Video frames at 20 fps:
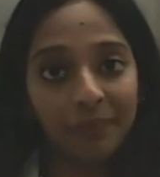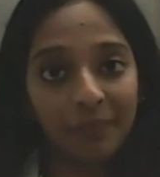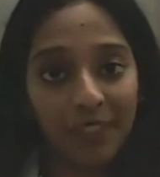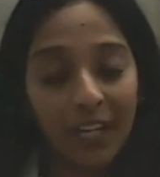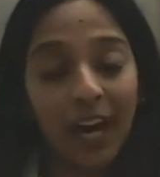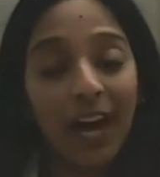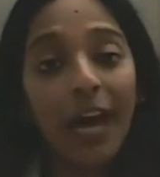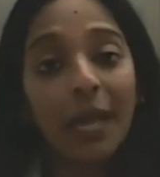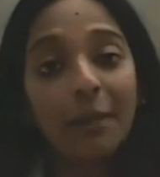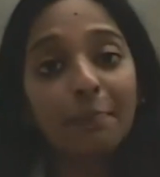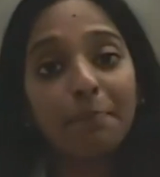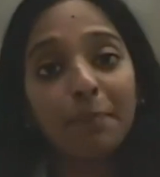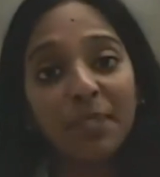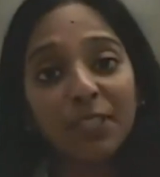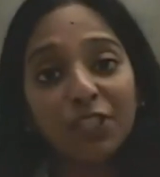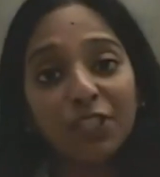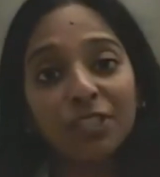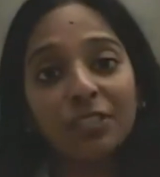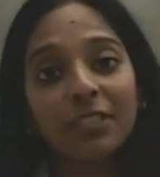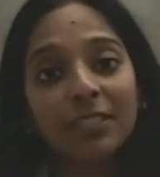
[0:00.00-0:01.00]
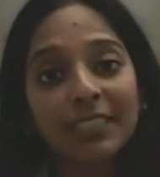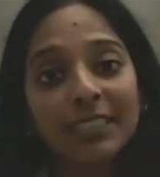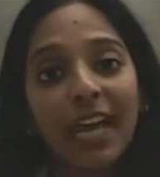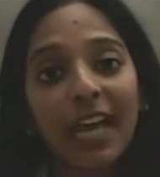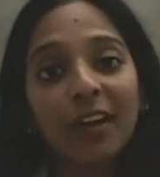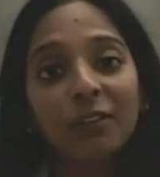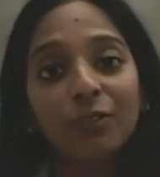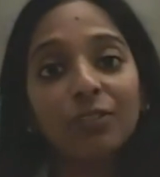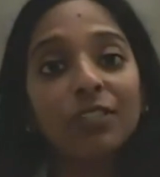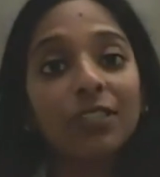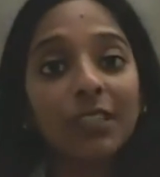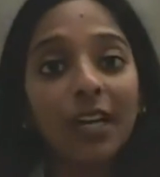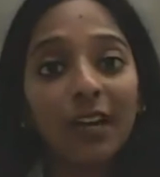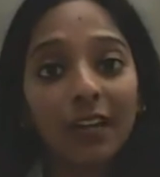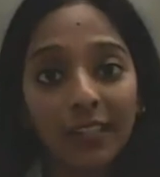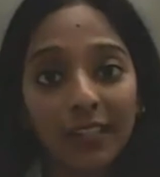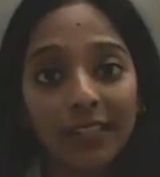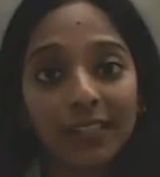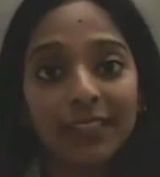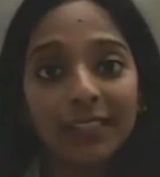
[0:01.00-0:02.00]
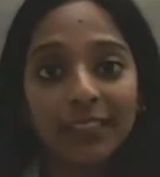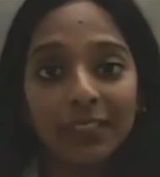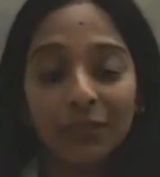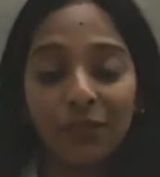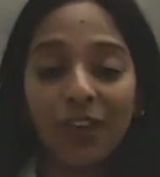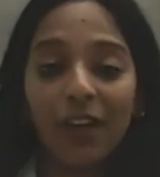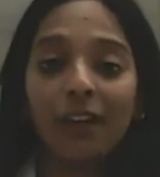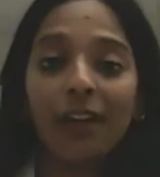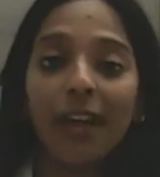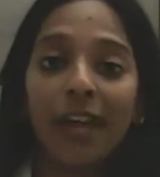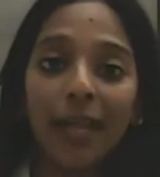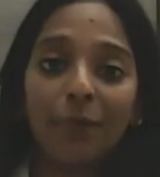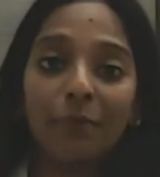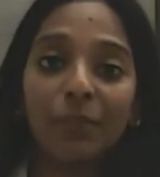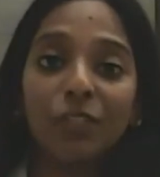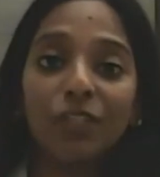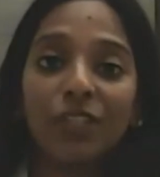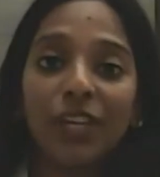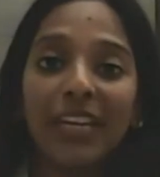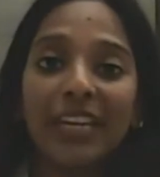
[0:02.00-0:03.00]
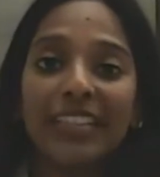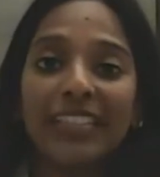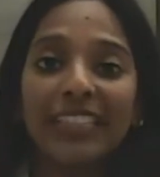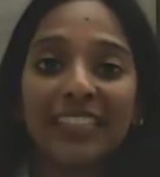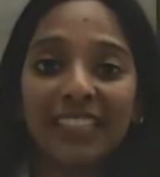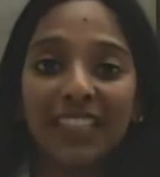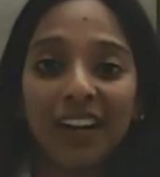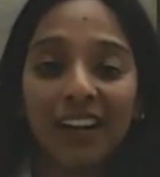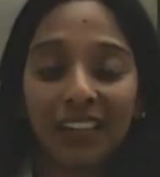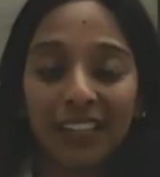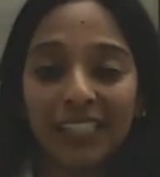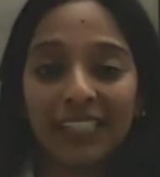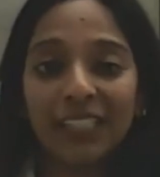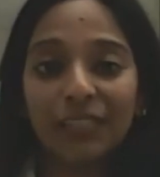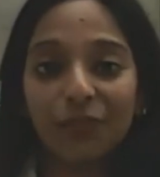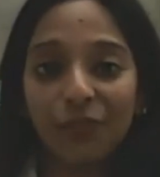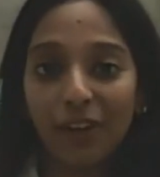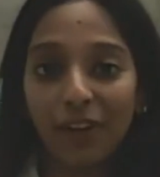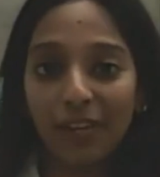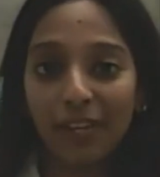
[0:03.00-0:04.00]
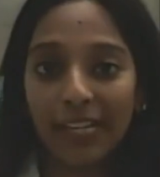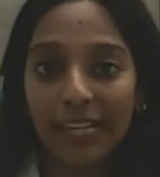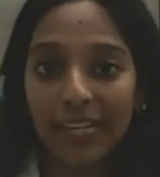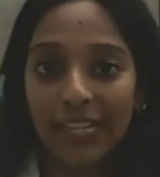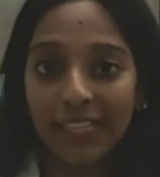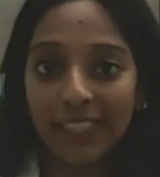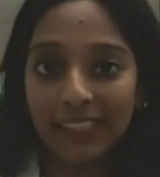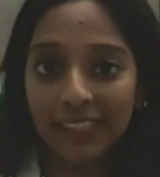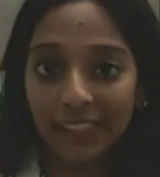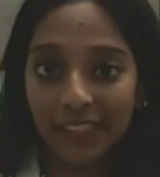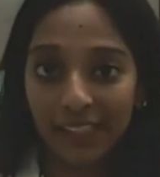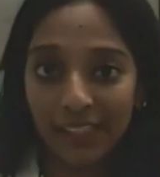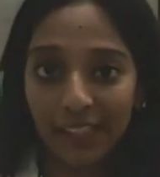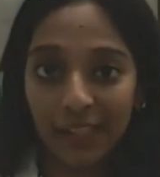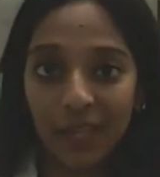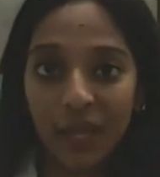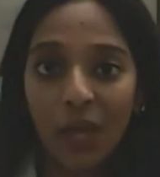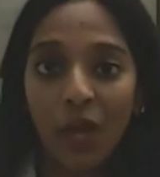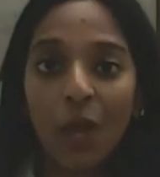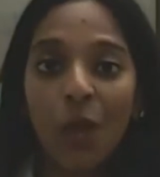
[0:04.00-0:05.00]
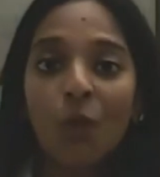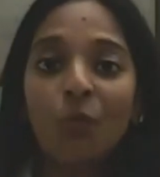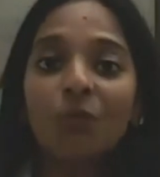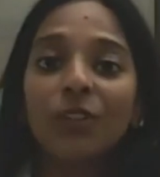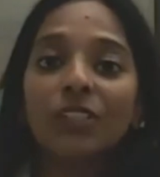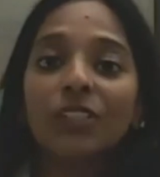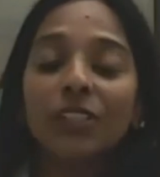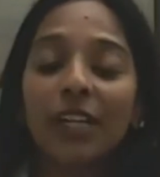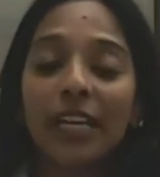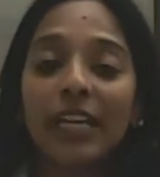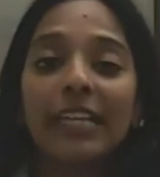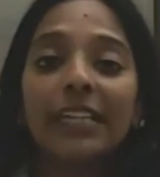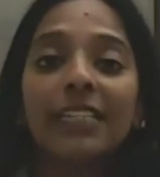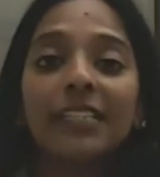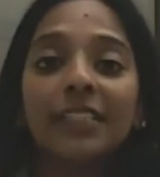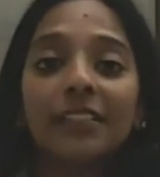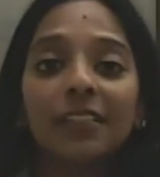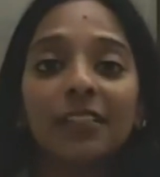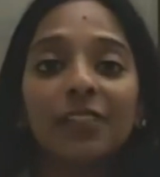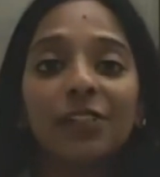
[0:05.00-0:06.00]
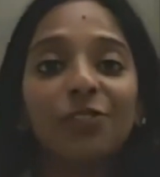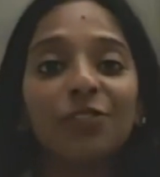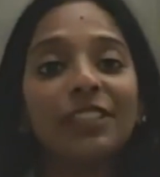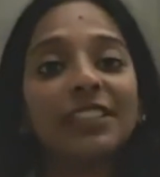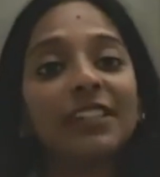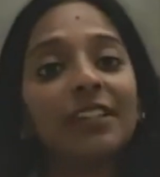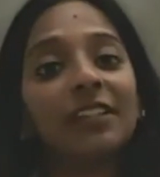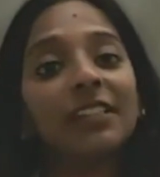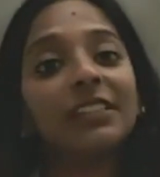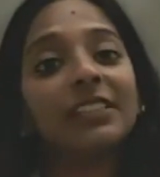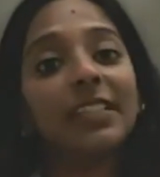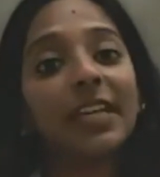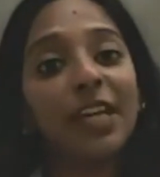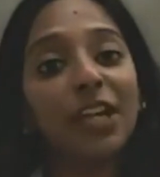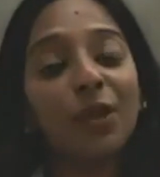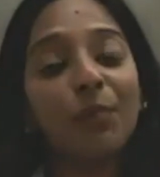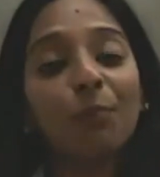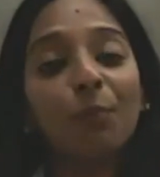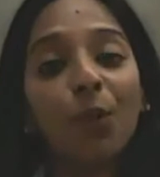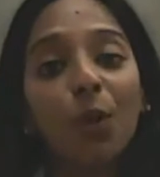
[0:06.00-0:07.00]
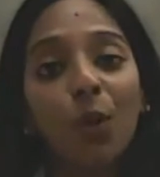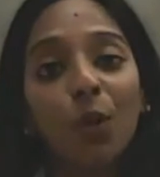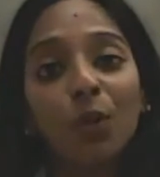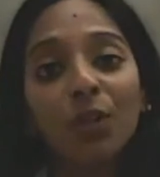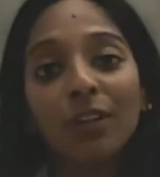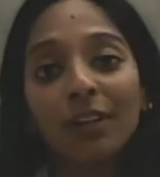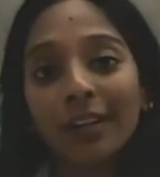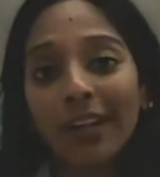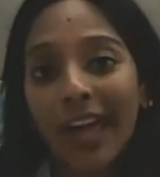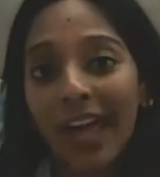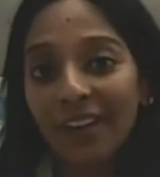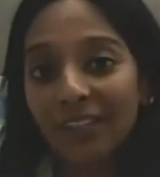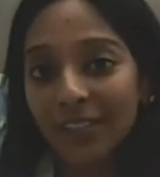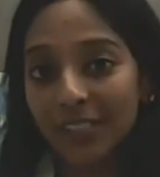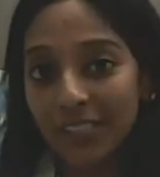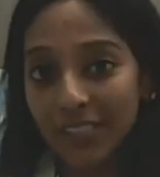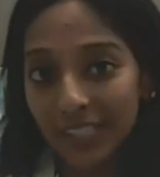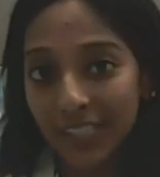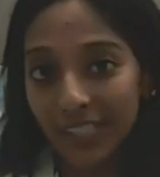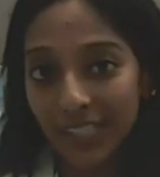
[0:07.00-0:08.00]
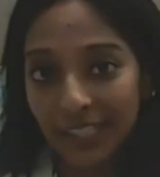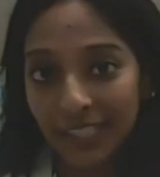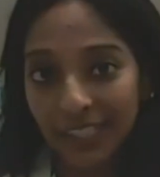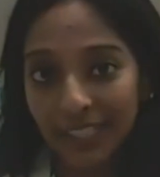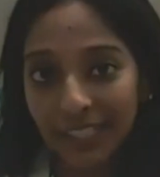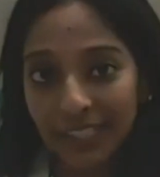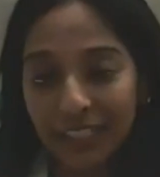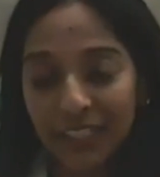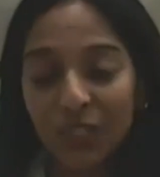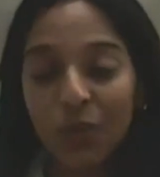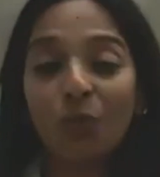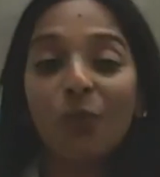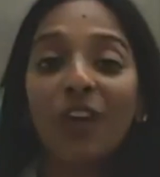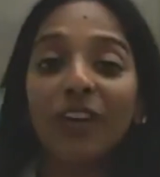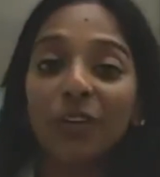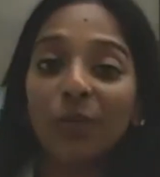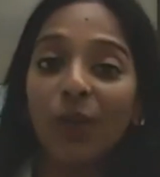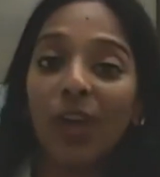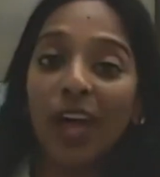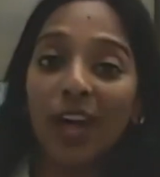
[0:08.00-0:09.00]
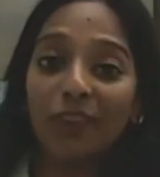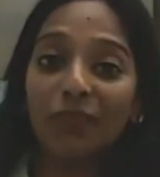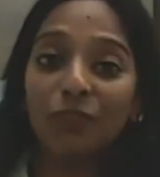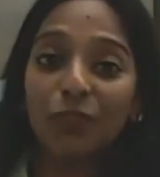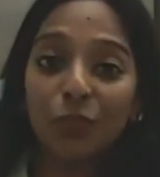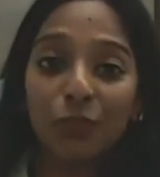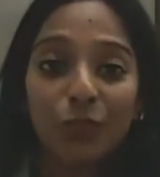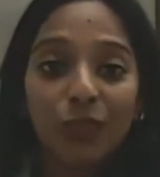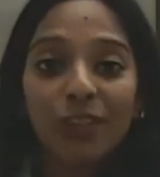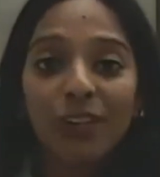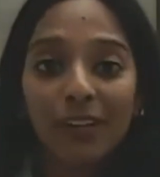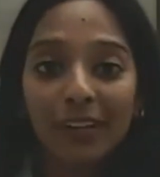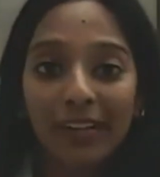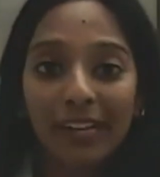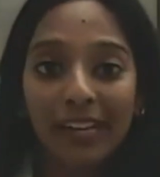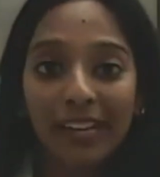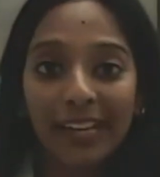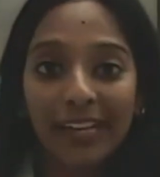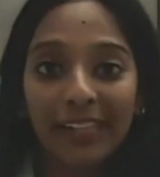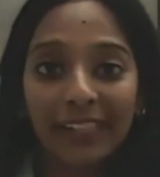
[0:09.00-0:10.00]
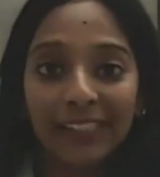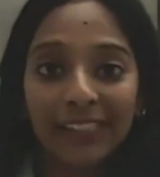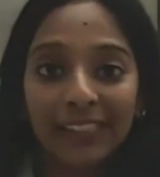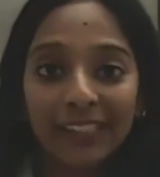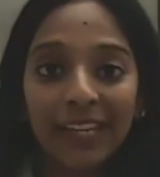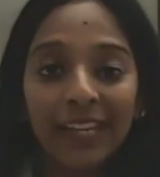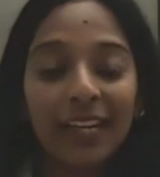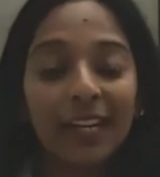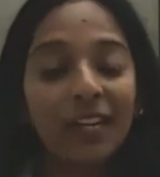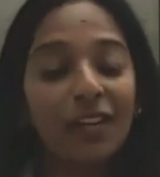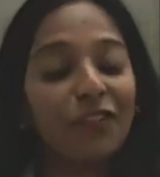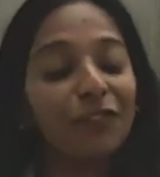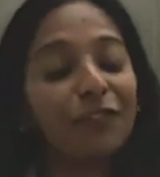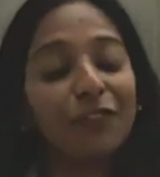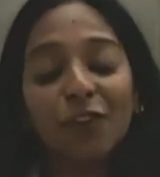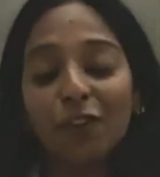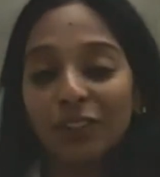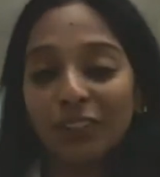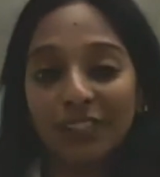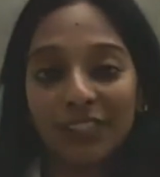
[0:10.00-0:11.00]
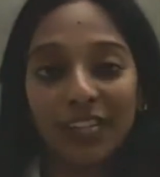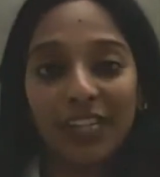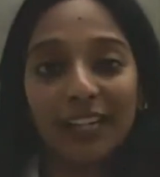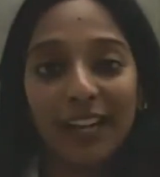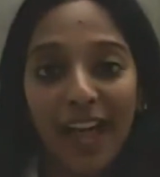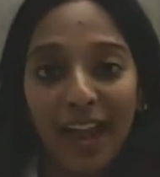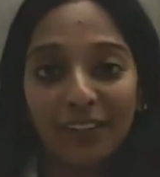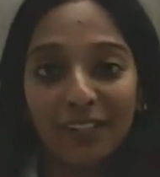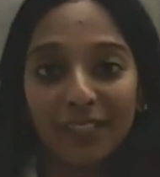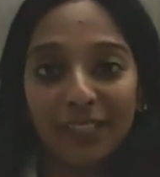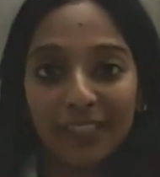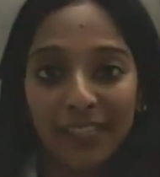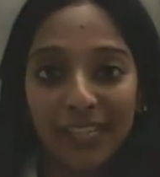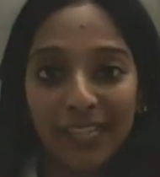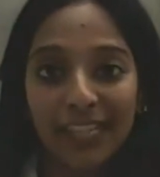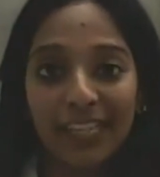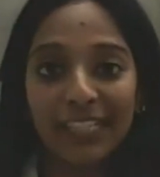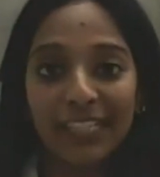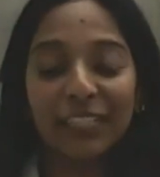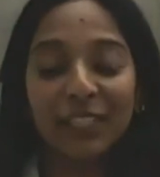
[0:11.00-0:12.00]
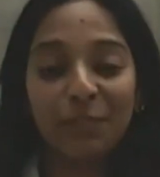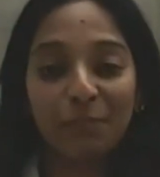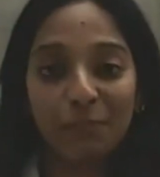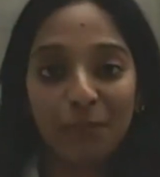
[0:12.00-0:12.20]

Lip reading: the high-pitched sound targets, we are able to hit the targets very easily, which in turn results in more clarity. So when you have 2 hearing aids, of course, the clarity is